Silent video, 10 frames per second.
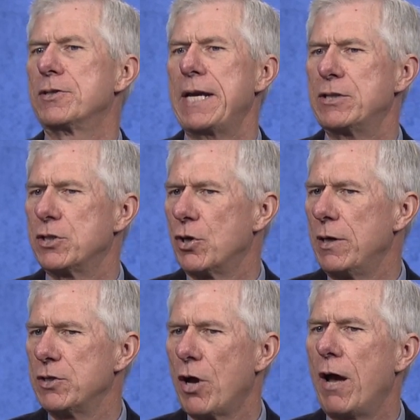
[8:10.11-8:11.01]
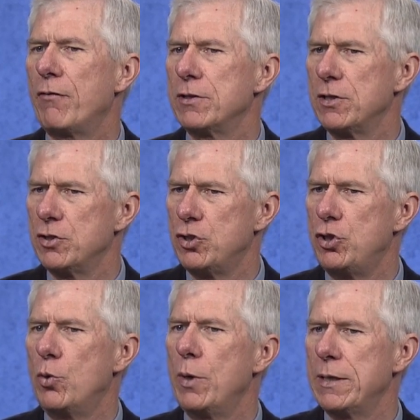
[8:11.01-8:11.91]
state's attorney's office is
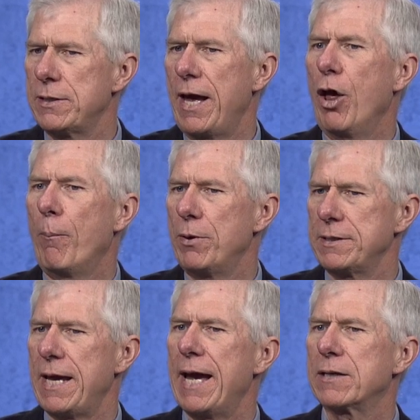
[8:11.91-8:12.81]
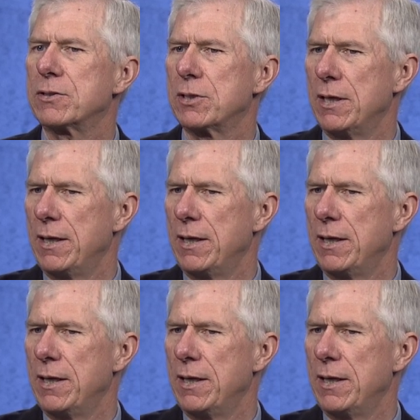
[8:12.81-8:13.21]
doing to help protect